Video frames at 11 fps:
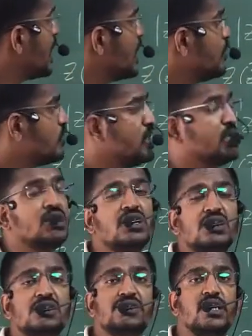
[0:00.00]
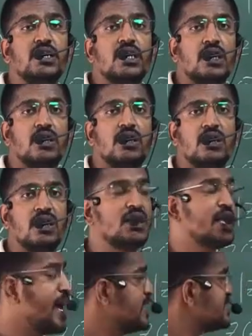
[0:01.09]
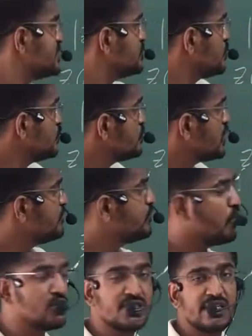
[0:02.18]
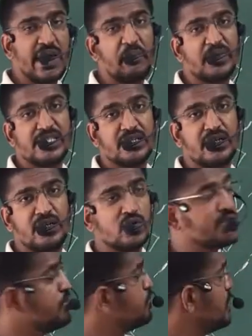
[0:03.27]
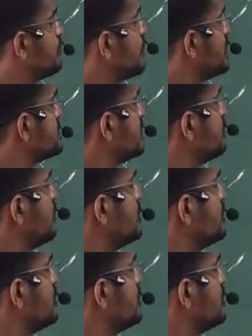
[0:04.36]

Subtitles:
have written the result. It has 2, 3, 4 steps to simplify Z